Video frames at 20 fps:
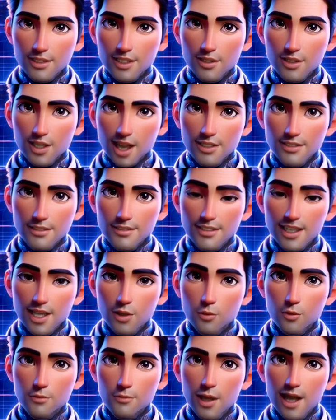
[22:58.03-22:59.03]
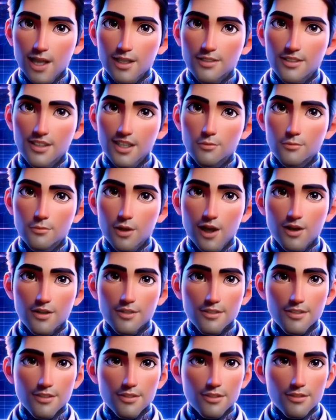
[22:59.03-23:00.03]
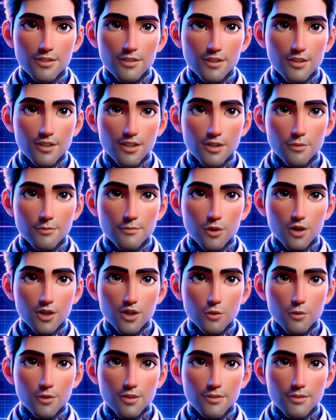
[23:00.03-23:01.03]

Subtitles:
and let's see what it says. It's going to analyze